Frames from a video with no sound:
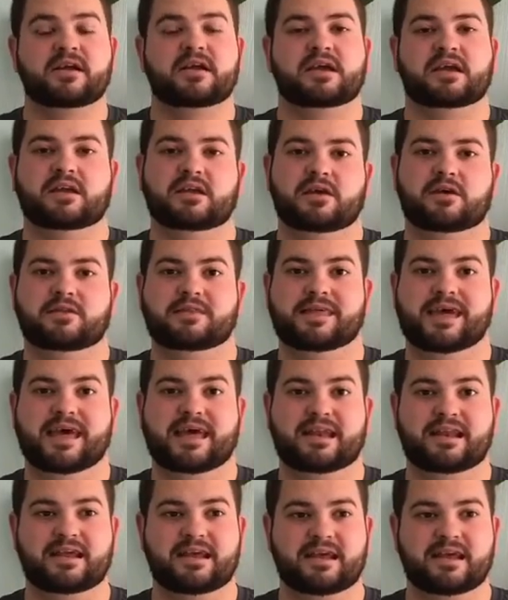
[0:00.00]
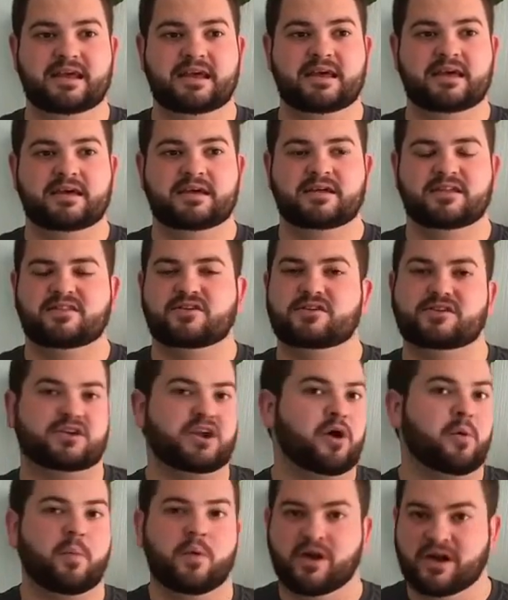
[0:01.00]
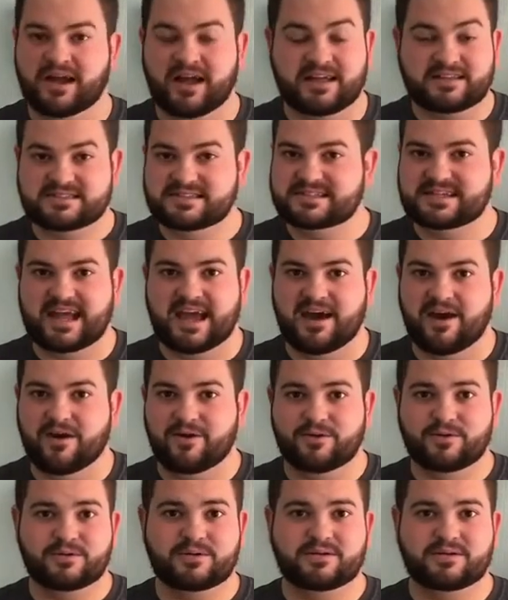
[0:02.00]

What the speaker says: You know, that there are no more guns now.